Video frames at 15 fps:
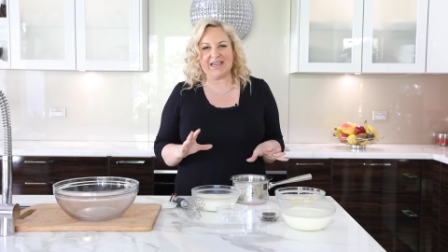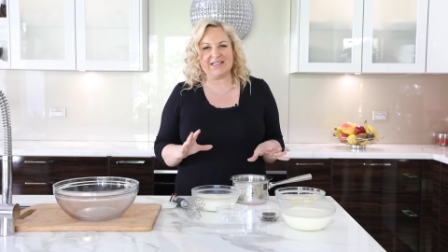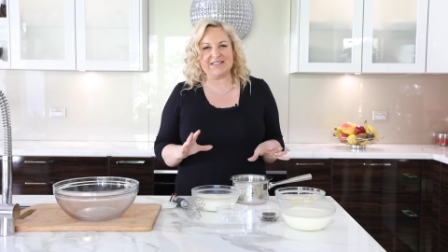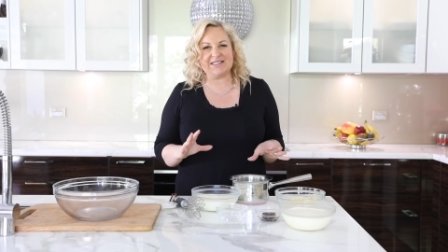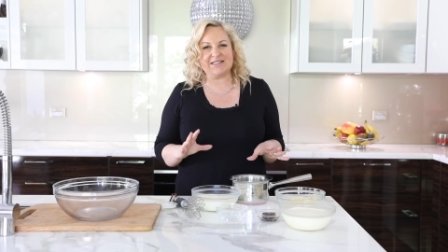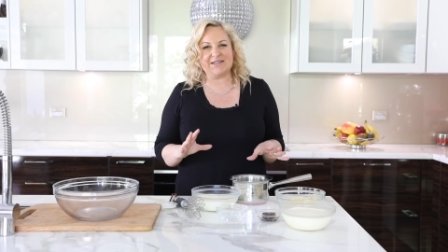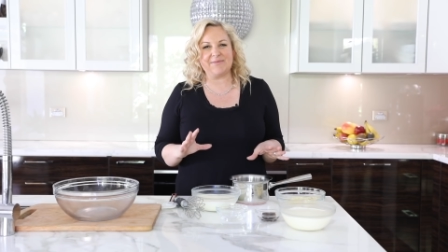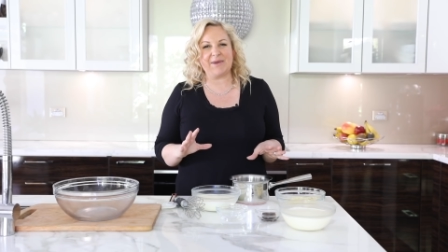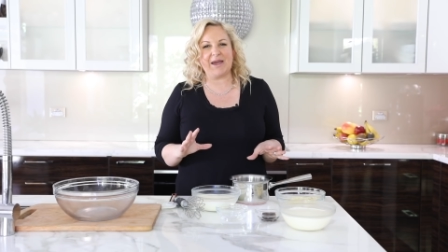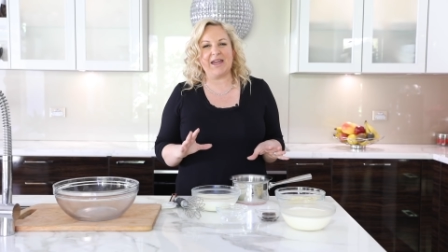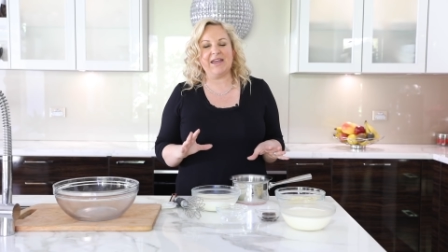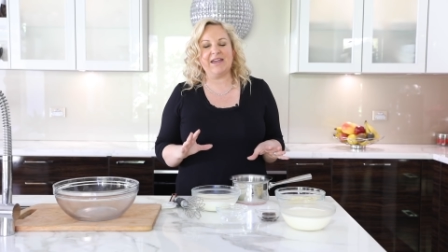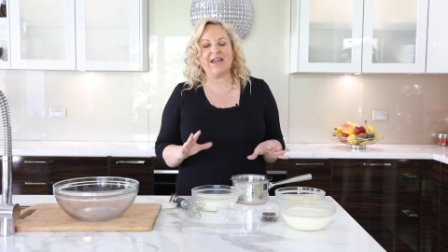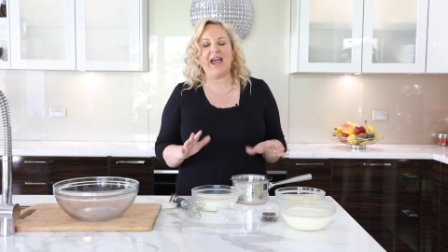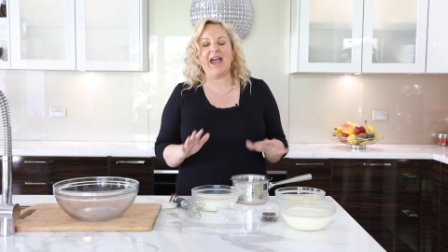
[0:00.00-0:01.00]
easy to
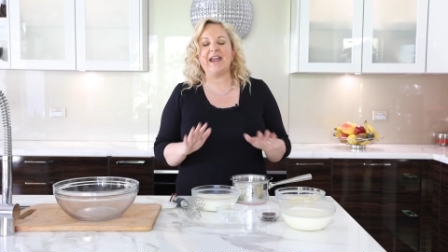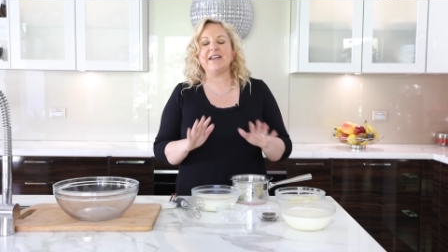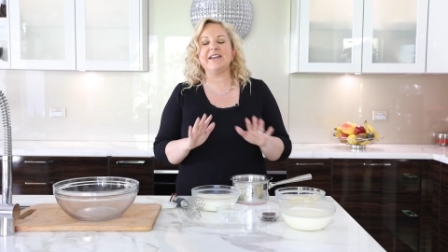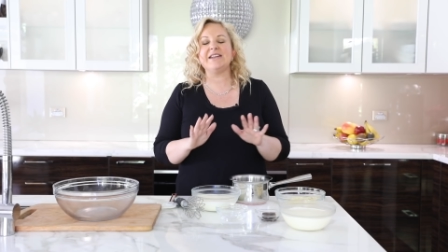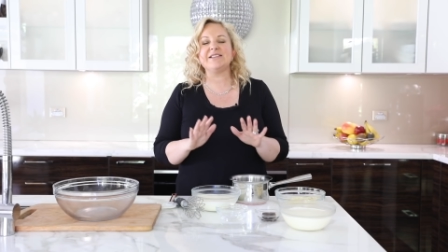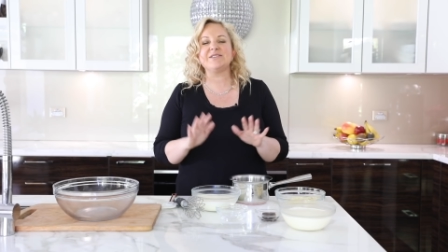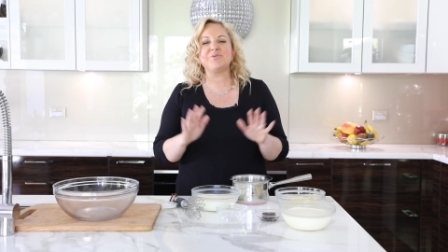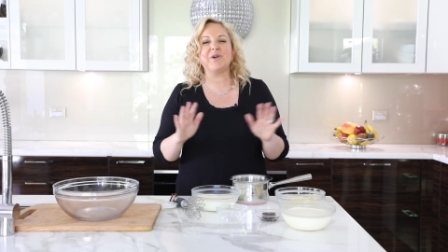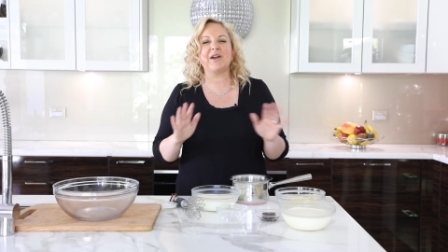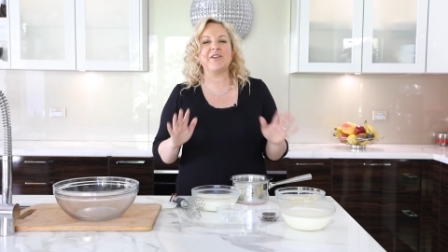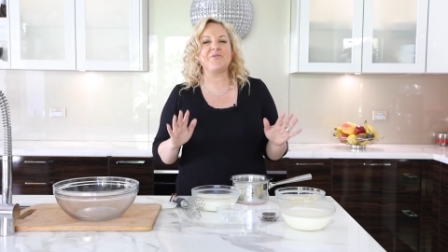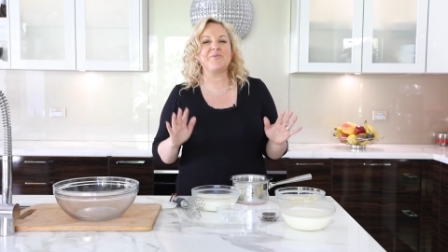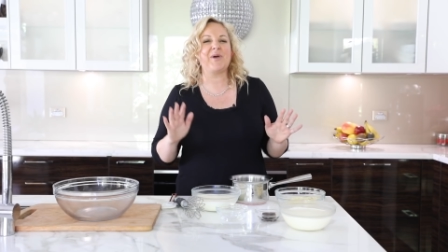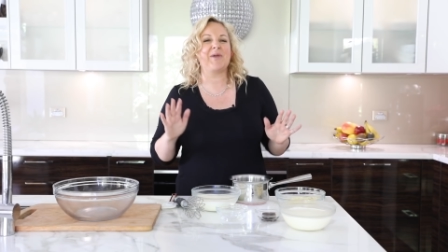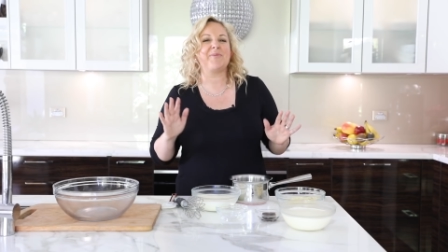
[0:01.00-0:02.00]
make, and it is one
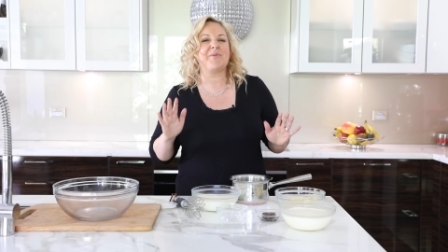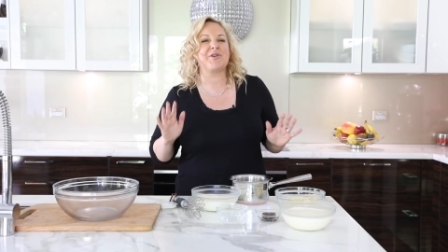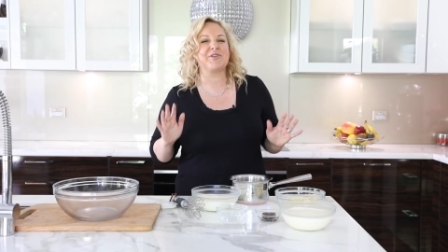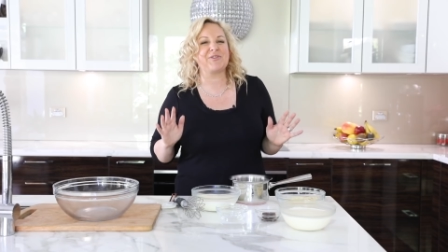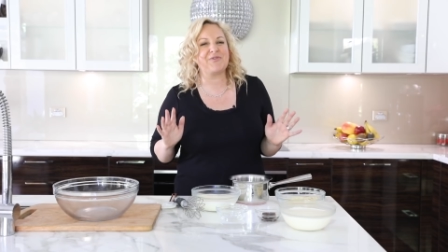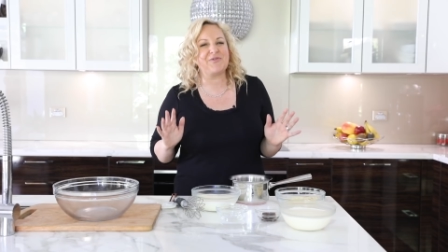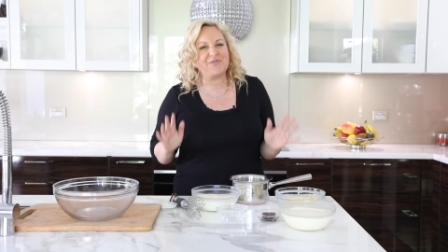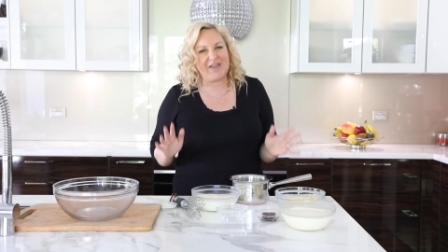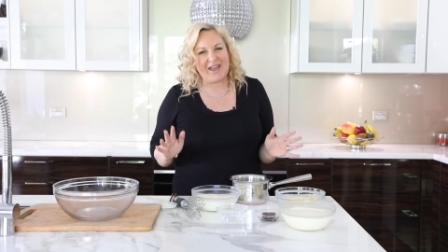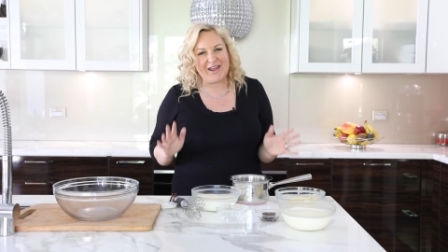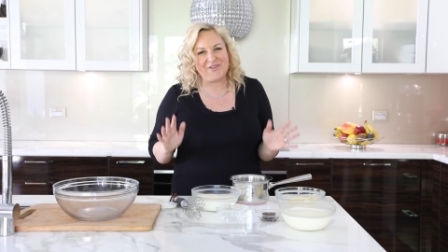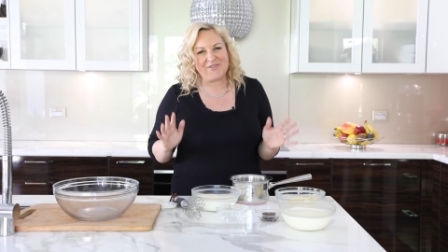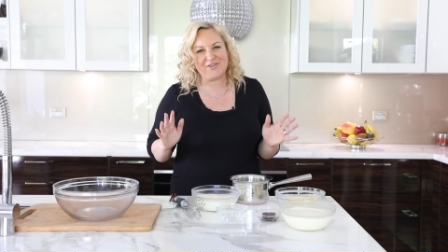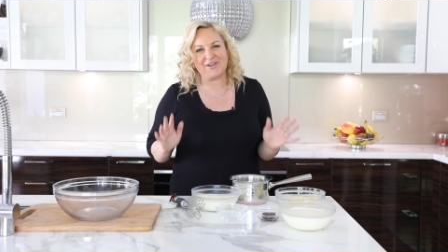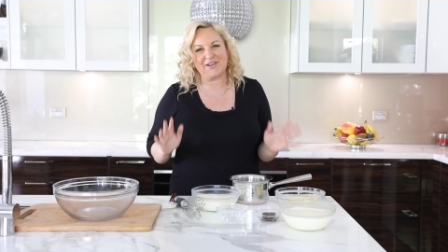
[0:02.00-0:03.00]
of my most
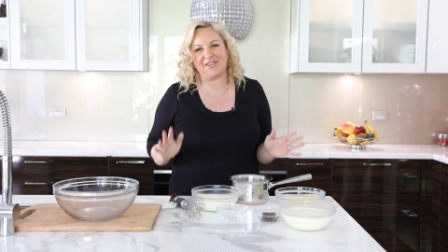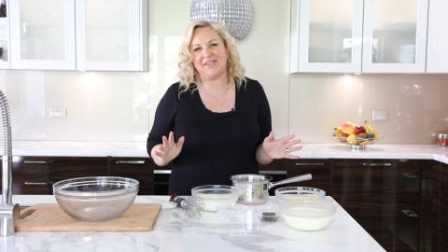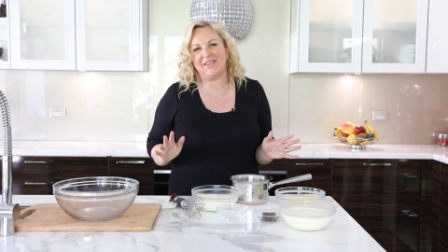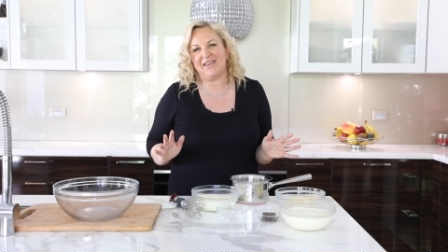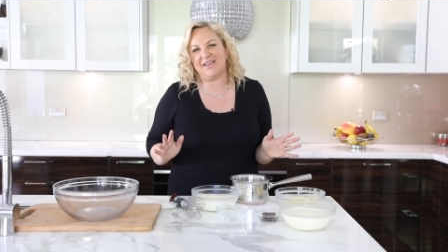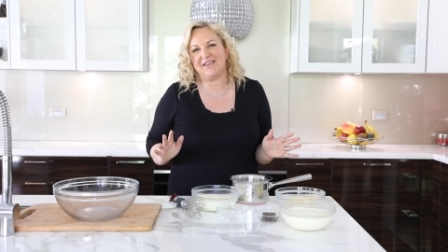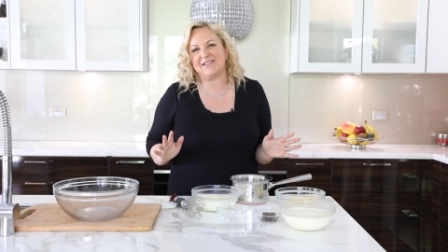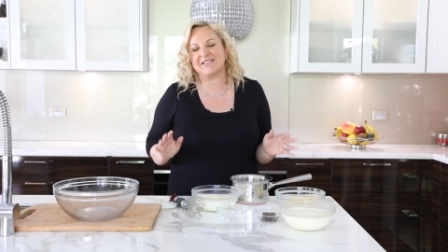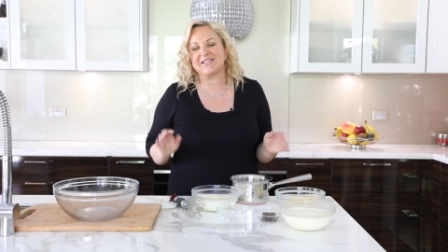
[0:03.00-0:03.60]
favorite things.